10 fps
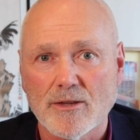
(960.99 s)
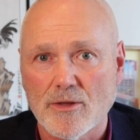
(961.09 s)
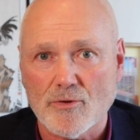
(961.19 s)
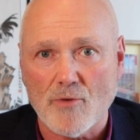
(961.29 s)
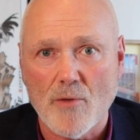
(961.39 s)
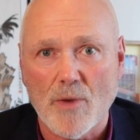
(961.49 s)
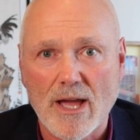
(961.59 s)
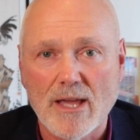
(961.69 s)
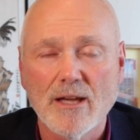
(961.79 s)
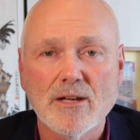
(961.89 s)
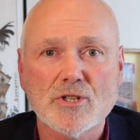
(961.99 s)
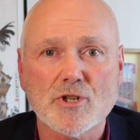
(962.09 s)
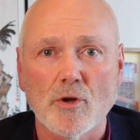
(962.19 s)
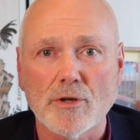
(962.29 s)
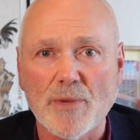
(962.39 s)
to throw my
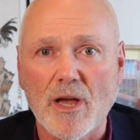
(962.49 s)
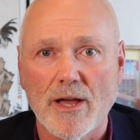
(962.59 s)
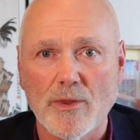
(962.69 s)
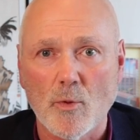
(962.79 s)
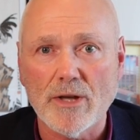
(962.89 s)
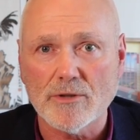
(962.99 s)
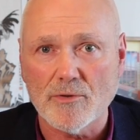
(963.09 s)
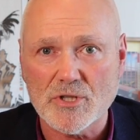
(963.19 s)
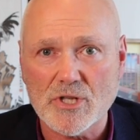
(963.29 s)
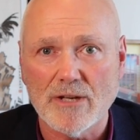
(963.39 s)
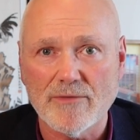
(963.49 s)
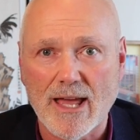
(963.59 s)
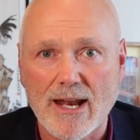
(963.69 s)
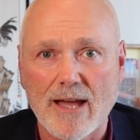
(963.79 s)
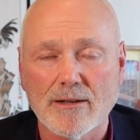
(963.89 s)
shoulder behind the wheel to achieve
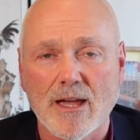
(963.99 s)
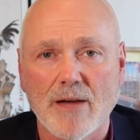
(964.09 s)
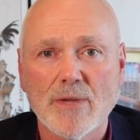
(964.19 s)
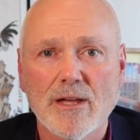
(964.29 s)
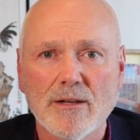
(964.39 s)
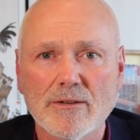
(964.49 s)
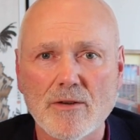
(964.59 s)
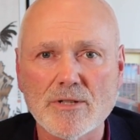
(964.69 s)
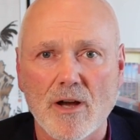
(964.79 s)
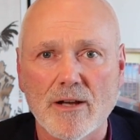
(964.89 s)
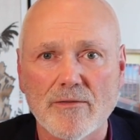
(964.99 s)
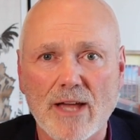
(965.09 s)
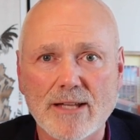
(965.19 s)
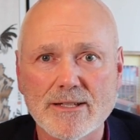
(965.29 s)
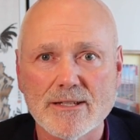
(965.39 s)
that outcome, those kind of
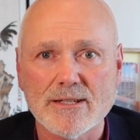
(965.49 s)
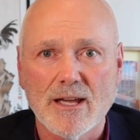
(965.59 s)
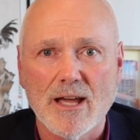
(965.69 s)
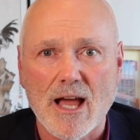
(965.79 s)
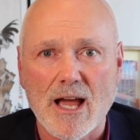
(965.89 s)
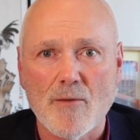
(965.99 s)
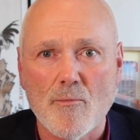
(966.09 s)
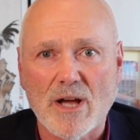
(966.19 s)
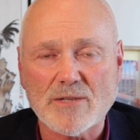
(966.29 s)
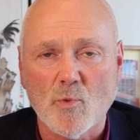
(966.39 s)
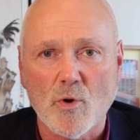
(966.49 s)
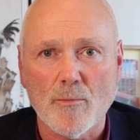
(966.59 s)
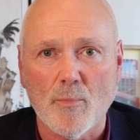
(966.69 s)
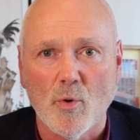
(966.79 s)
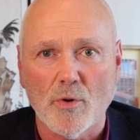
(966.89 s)
answers are much more
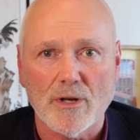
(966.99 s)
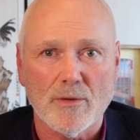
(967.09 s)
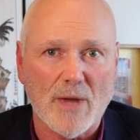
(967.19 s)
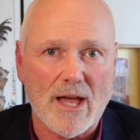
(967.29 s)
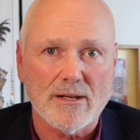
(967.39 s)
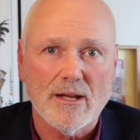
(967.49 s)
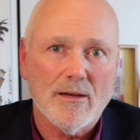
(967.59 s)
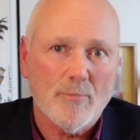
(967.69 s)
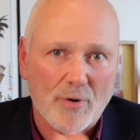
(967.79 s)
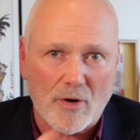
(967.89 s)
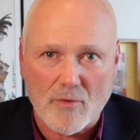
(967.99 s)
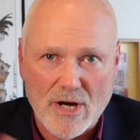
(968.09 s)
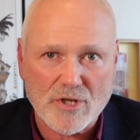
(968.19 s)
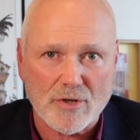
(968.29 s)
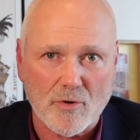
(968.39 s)
important about
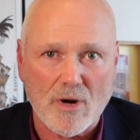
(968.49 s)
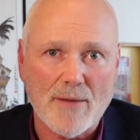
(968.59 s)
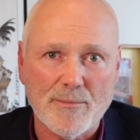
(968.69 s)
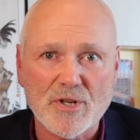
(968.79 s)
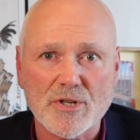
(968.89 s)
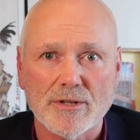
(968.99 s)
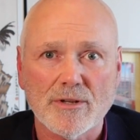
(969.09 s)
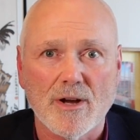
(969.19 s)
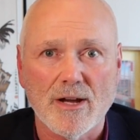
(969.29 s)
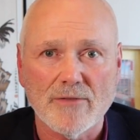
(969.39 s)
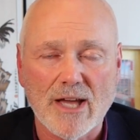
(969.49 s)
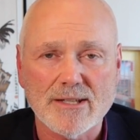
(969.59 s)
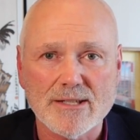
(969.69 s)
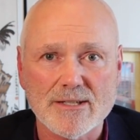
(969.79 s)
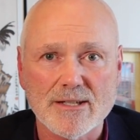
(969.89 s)
progression or ambition kind of
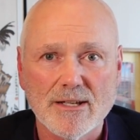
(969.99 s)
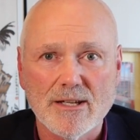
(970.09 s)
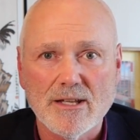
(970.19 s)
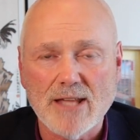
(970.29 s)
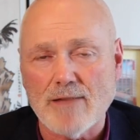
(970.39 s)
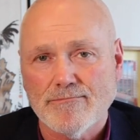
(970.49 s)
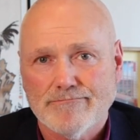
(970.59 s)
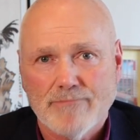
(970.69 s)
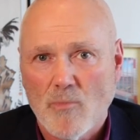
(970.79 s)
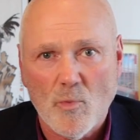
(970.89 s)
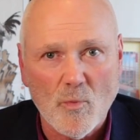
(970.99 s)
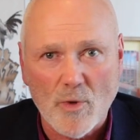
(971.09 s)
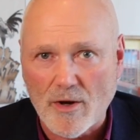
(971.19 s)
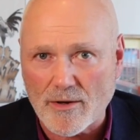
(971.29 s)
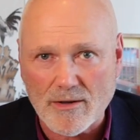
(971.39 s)
answers. Now,
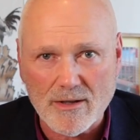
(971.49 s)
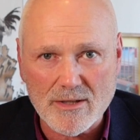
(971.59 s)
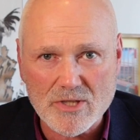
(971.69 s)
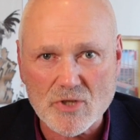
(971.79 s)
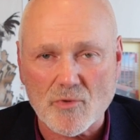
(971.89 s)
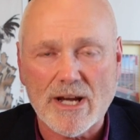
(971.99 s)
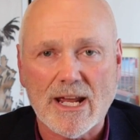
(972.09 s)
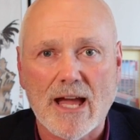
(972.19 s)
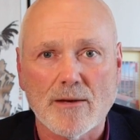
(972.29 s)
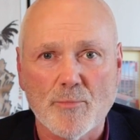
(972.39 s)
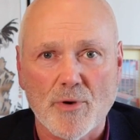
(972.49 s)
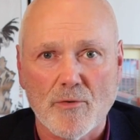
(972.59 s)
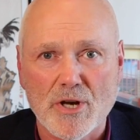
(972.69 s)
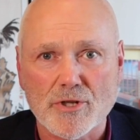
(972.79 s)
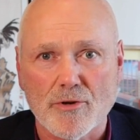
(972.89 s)
we're not screening out
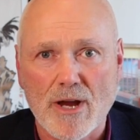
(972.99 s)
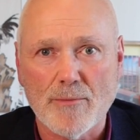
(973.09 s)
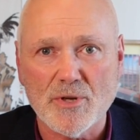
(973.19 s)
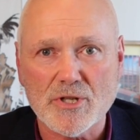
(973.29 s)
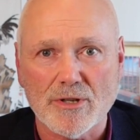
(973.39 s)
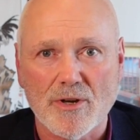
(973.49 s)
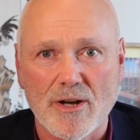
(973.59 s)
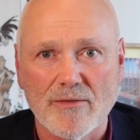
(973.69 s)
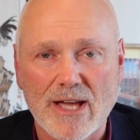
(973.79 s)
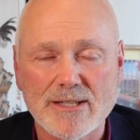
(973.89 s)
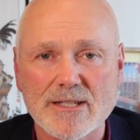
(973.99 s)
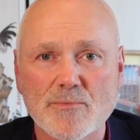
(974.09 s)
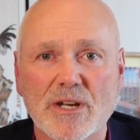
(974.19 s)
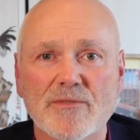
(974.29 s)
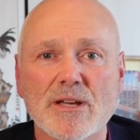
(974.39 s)
progression or ambition kind of answers,
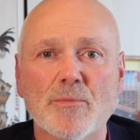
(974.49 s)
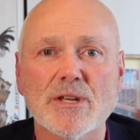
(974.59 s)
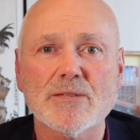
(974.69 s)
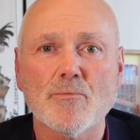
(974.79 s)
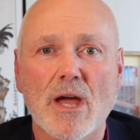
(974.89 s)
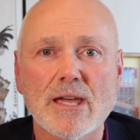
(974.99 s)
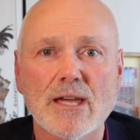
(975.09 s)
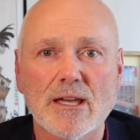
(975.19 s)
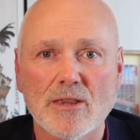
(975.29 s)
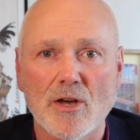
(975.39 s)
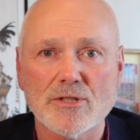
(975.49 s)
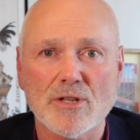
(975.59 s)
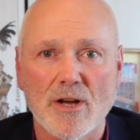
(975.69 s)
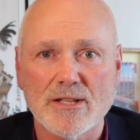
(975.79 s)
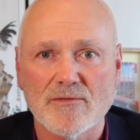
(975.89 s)
but if somebody's making those
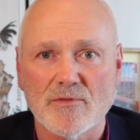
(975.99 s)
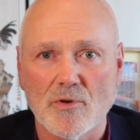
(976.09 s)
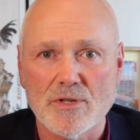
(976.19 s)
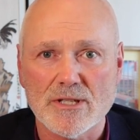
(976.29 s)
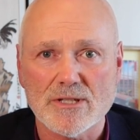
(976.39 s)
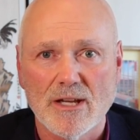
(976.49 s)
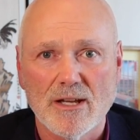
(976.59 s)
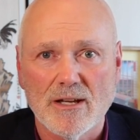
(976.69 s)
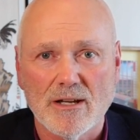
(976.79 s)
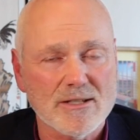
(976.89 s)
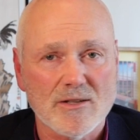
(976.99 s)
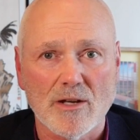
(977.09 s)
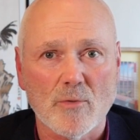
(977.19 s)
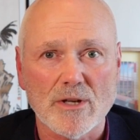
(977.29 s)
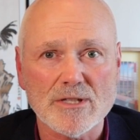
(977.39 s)
kinds of noises, I'd
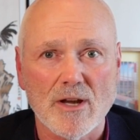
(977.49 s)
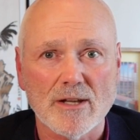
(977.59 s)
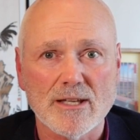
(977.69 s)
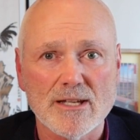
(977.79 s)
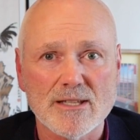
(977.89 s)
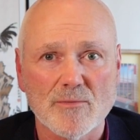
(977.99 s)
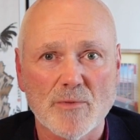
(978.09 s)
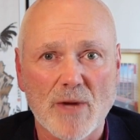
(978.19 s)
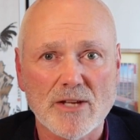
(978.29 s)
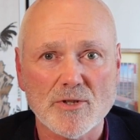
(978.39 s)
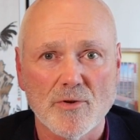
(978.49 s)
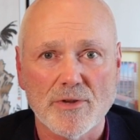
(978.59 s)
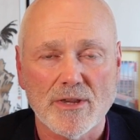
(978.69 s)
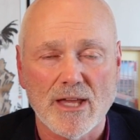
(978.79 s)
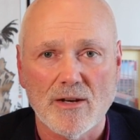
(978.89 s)
certainly want to psych test them to make sure
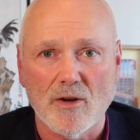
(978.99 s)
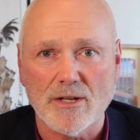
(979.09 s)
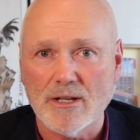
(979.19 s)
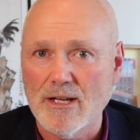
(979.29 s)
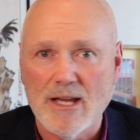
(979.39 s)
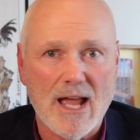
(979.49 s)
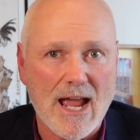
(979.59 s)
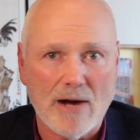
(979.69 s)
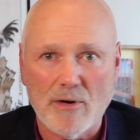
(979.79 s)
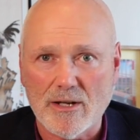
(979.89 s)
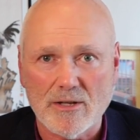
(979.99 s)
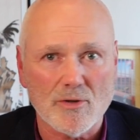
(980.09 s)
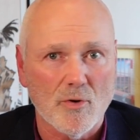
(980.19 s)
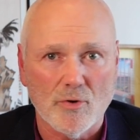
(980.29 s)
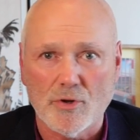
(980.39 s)
that they're not
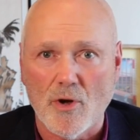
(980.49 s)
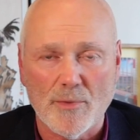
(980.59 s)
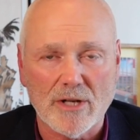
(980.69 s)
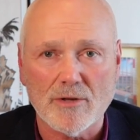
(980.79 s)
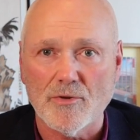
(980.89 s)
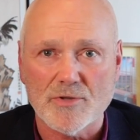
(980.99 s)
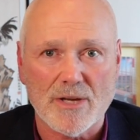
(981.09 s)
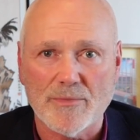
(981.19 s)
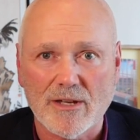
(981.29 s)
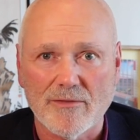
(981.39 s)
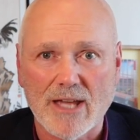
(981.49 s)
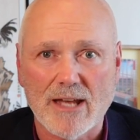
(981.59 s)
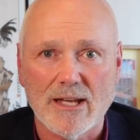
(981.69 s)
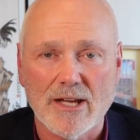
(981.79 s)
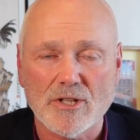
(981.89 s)
arrogant or dominant or something of
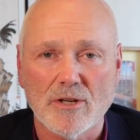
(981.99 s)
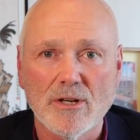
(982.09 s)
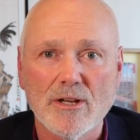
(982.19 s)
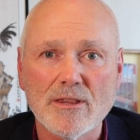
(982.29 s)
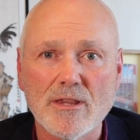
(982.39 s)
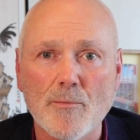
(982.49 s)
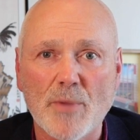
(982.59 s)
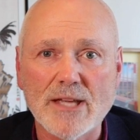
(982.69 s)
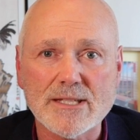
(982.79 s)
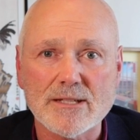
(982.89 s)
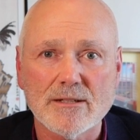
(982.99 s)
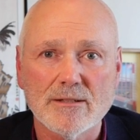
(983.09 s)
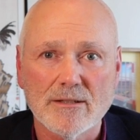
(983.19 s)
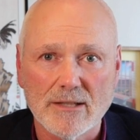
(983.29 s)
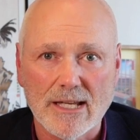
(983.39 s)
that nature. The best
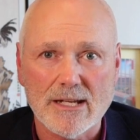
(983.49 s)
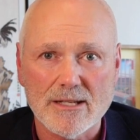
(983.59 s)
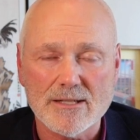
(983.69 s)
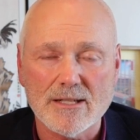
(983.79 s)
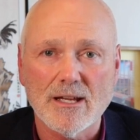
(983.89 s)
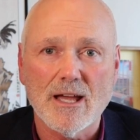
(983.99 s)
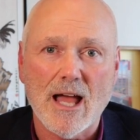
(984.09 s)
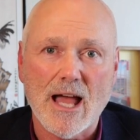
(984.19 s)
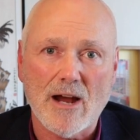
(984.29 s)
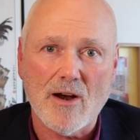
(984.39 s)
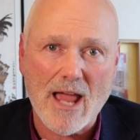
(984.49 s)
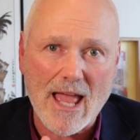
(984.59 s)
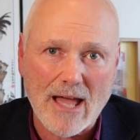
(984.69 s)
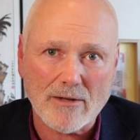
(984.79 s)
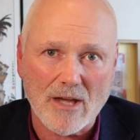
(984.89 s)
leaders are
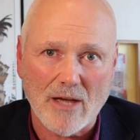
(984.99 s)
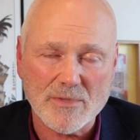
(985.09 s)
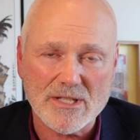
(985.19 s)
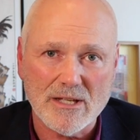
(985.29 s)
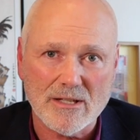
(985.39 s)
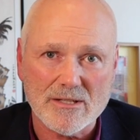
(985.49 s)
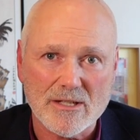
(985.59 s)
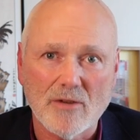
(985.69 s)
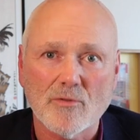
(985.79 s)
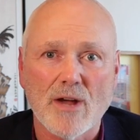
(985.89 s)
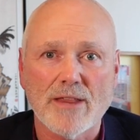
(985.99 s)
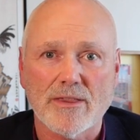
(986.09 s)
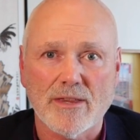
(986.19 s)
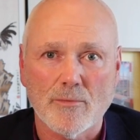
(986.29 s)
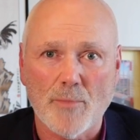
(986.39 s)
outcome seekers rather
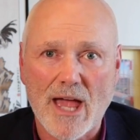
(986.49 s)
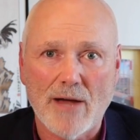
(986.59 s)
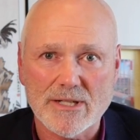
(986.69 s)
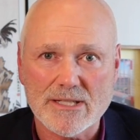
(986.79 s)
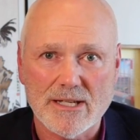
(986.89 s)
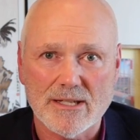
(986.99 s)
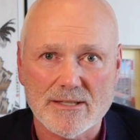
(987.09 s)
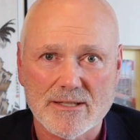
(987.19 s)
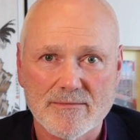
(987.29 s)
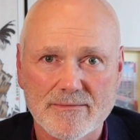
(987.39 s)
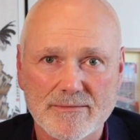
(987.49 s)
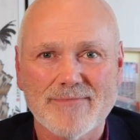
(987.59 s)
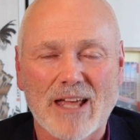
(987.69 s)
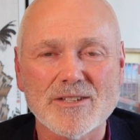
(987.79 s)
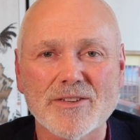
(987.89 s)
than power seekers.
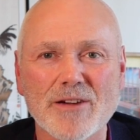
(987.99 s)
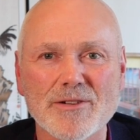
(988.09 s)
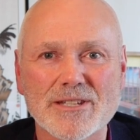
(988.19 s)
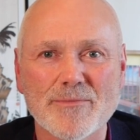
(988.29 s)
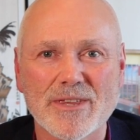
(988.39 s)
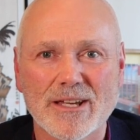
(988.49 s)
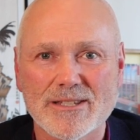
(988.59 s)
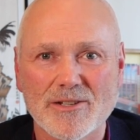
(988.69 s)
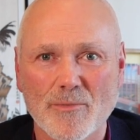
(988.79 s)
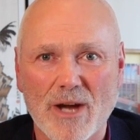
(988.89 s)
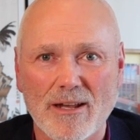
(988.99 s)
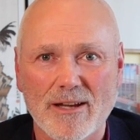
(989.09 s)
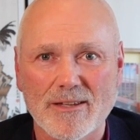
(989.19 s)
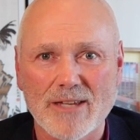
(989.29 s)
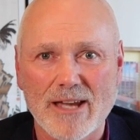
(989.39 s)
So there are some things that you might
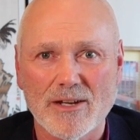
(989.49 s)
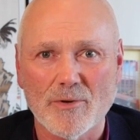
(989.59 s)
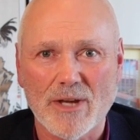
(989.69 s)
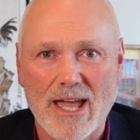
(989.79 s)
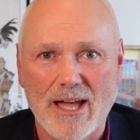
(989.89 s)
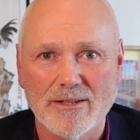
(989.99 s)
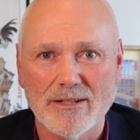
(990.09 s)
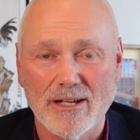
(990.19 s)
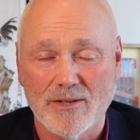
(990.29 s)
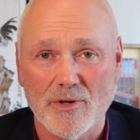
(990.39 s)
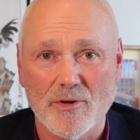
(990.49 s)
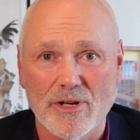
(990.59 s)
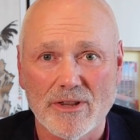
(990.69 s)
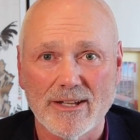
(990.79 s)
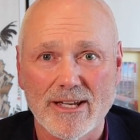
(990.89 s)
like to take into account in
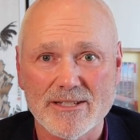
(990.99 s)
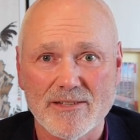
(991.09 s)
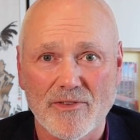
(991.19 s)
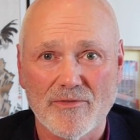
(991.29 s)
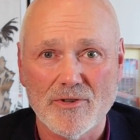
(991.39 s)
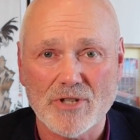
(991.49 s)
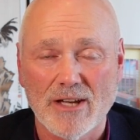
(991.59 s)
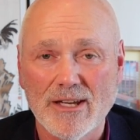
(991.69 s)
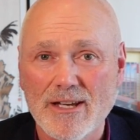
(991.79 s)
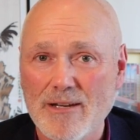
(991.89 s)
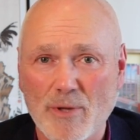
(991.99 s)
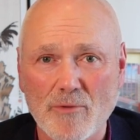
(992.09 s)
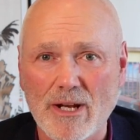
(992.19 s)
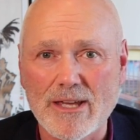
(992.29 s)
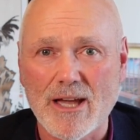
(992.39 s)
recruiting the leaders of the future, but it
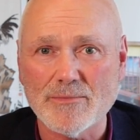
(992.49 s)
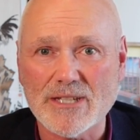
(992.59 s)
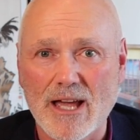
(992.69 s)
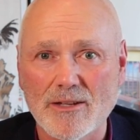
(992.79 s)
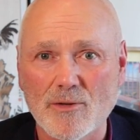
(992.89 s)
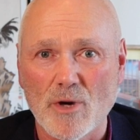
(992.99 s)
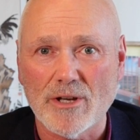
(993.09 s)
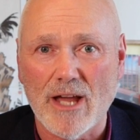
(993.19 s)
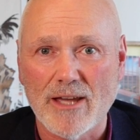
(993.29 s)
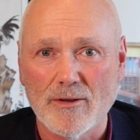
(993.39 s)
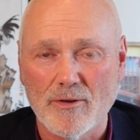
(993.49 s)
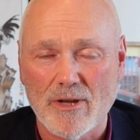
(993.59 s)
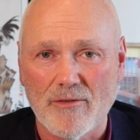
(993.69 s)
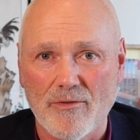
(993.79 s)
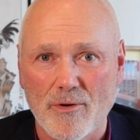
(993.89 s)
really comes down to what are you
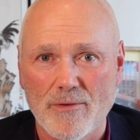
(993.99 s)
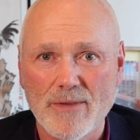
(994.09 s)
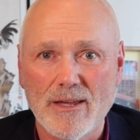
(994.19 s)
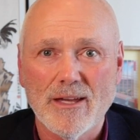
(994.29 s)
looking for?